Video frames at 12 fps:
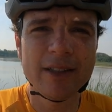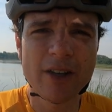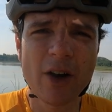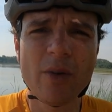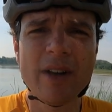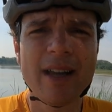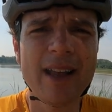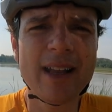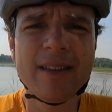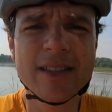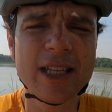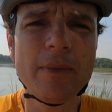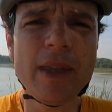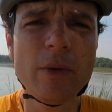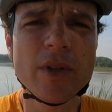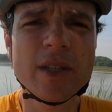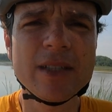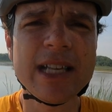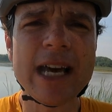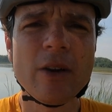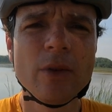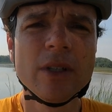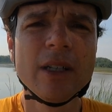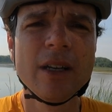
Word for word: you know, and the same thing with a saddle